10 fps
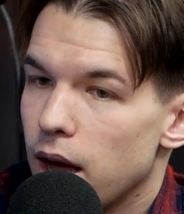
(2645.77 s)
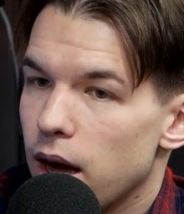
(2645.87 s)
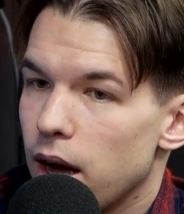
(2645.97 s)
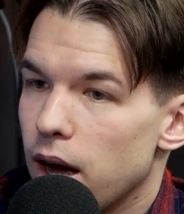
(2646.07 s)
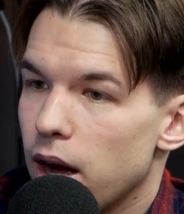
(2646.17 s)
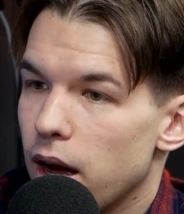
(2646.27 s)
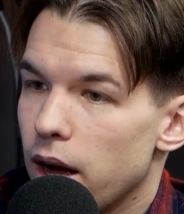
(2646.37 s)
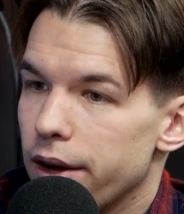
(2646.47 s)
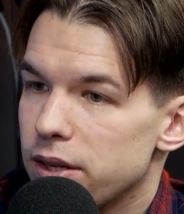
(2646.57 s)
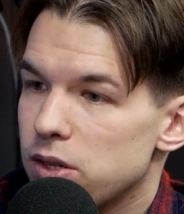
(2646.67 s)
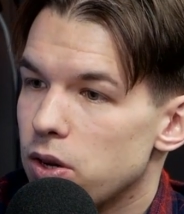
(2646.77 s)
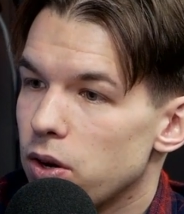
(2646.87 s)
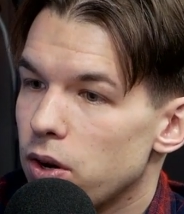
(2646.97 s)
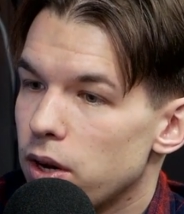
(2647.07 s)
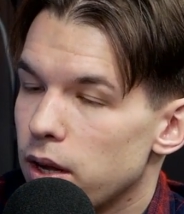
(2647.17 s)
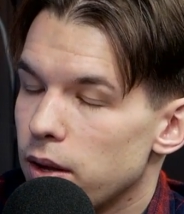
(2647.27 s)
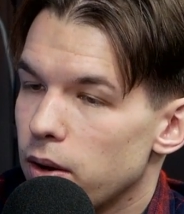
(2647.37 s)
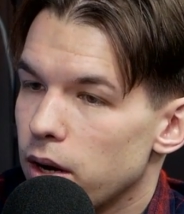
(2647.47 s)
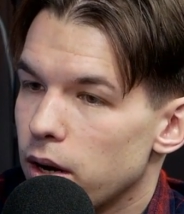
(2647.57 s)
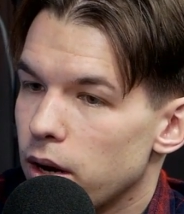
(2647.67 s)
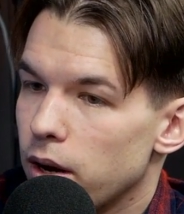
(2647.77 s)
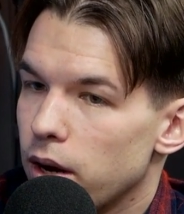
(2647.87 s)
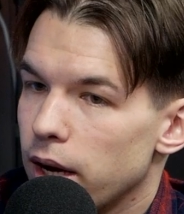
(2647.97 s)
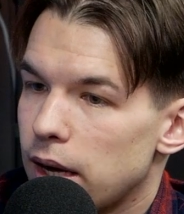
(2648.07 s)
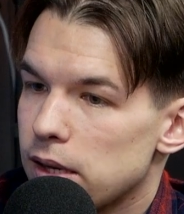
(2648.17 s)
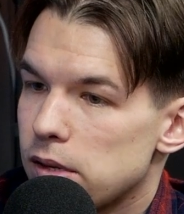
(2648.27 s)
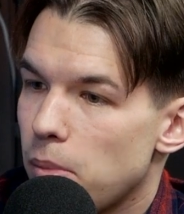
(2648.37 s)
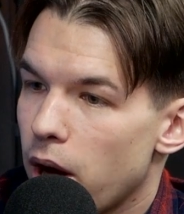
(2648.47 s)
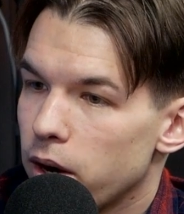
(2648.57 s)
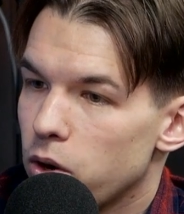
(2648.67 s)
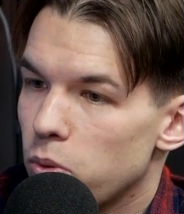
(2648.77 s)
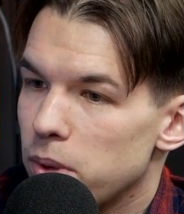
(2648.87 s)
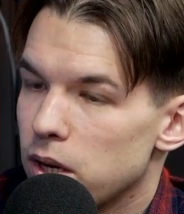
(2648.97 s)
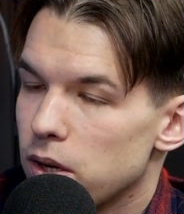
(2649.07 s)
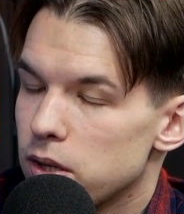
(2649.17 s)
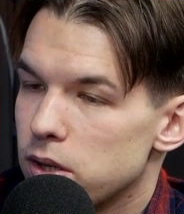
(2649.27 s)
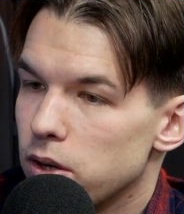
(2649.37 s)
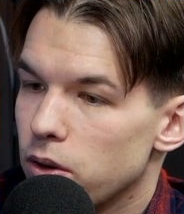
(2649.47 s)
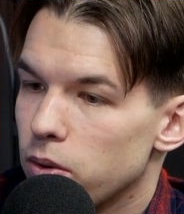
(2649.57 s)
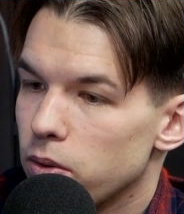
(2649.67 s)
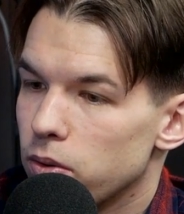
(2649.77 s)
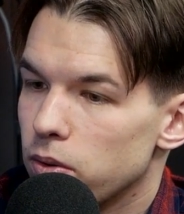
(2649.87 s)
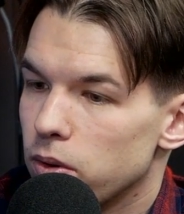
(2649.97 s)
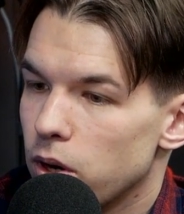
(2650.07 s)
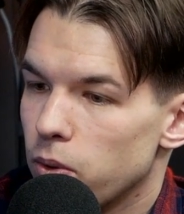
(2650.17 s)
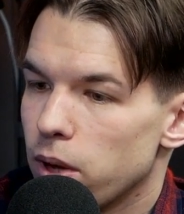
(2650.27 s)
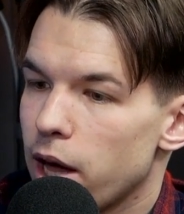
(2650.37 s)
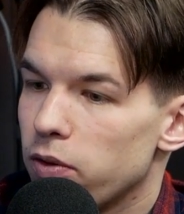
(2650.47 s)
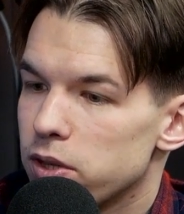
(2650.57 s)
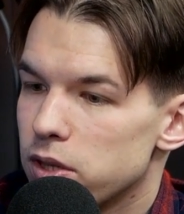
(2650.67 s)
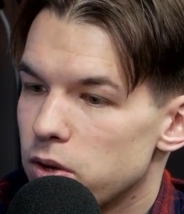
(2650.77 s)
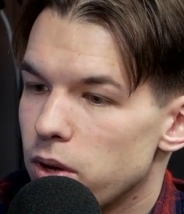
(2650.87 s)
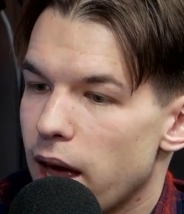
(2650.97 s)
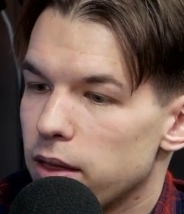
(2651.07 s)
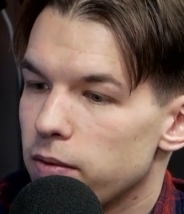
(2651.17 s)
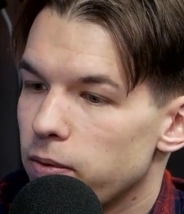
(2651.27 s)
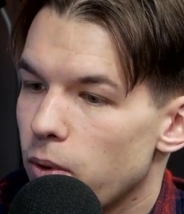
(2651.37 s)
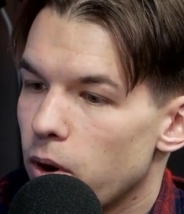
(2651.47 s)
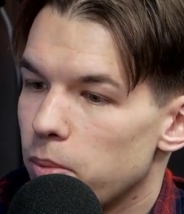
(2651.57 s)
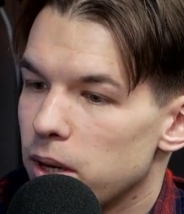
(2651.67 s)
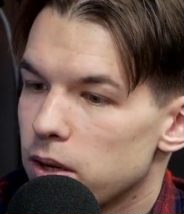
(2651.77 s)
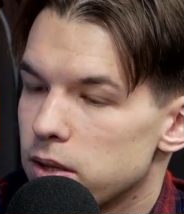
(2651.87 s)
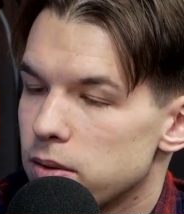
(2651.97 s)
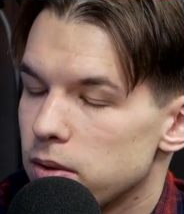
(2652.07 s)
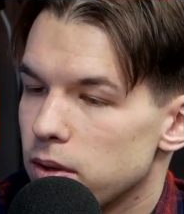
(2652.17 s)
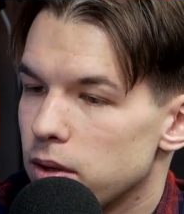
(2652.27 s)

It's good against Monaco because Ulanovas is good at the 4 because